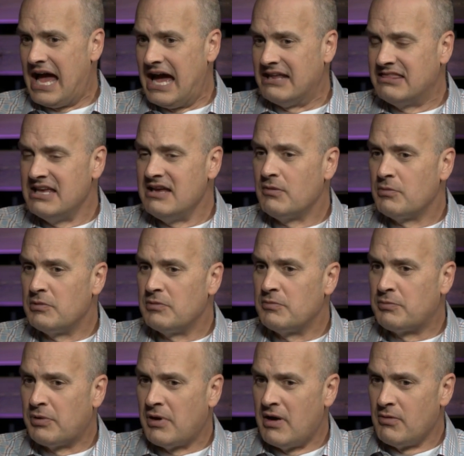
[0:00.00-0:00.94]
I think
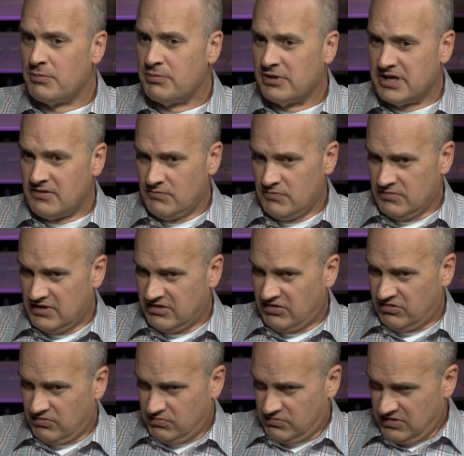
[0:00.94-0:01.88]
probably
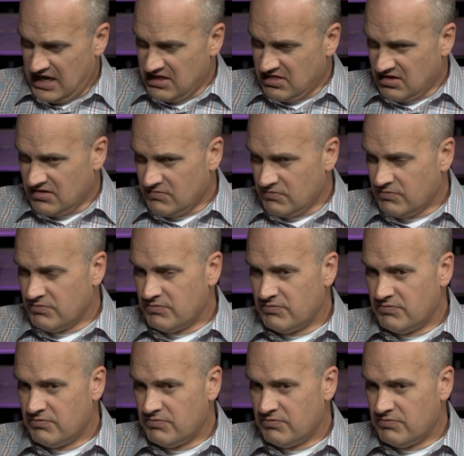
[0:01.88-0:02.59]
let's take the